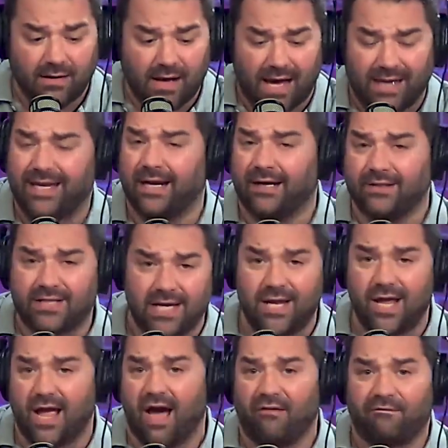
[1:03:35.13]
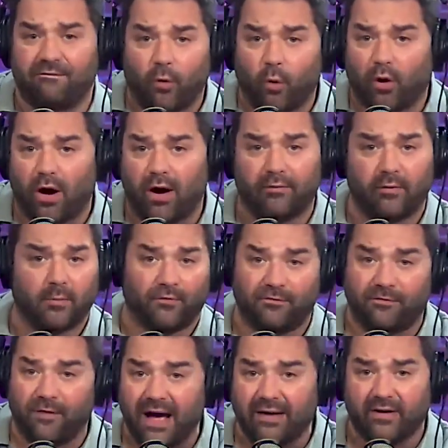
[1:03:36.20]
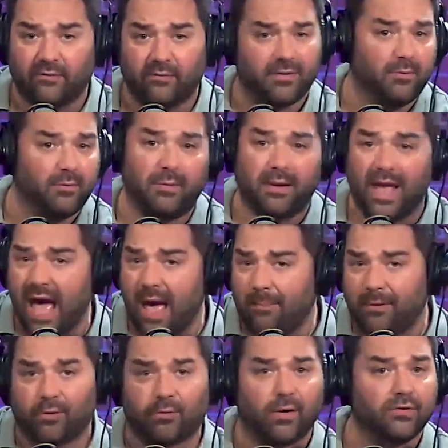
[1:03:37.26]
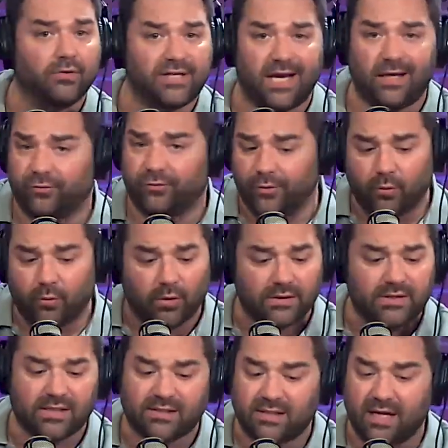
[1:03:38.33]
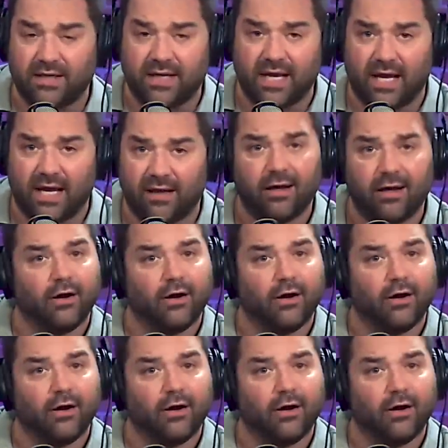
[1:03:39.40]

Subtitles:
I guarantee you got 4 of them or 5 of them that would be happy to rotate through once a Sunday